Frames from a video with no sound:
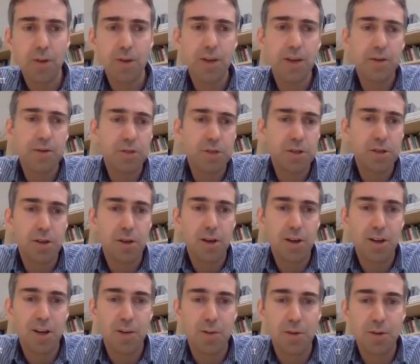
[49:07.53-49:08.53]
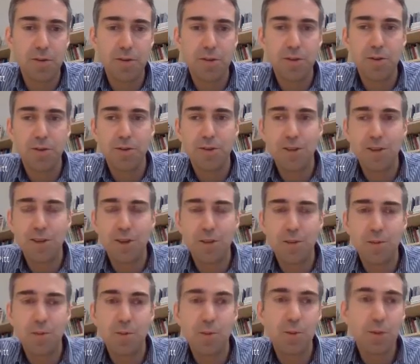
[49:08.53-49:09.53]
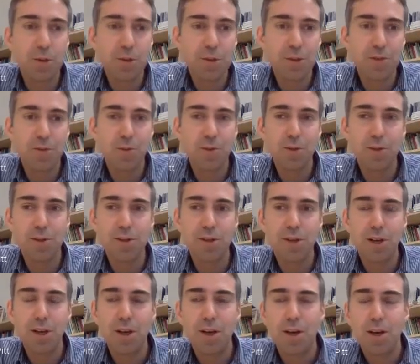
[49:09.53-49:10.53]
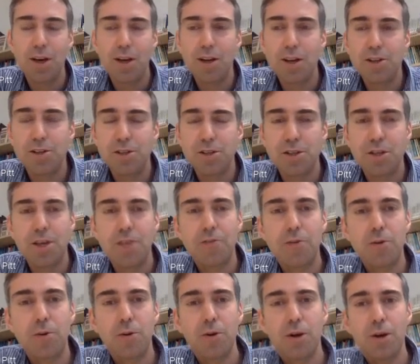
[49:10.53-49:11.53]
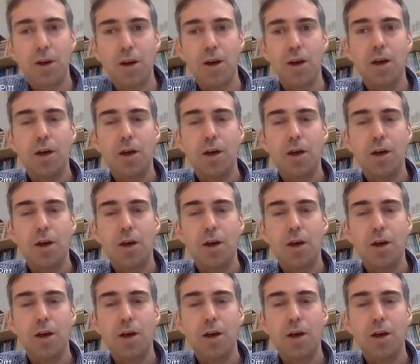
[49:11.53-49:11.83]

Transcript: But here are just a couple of the more positive ones, at least just to give you,